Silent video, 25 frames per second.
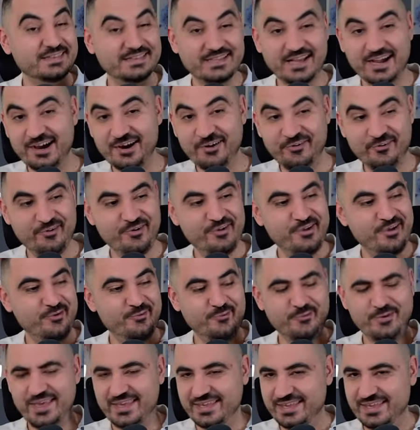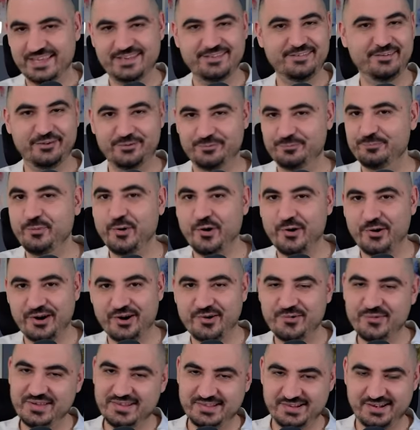Now we cannot
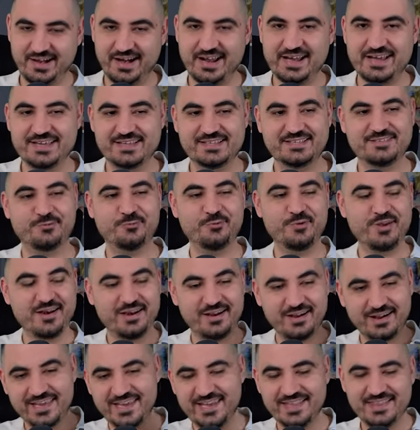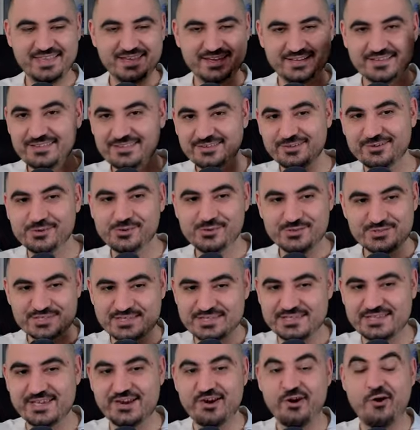borrow it, right? We're leading two
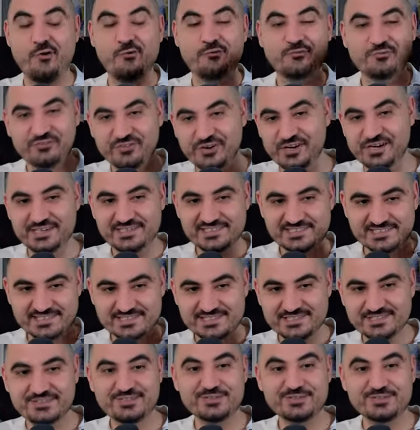zero versus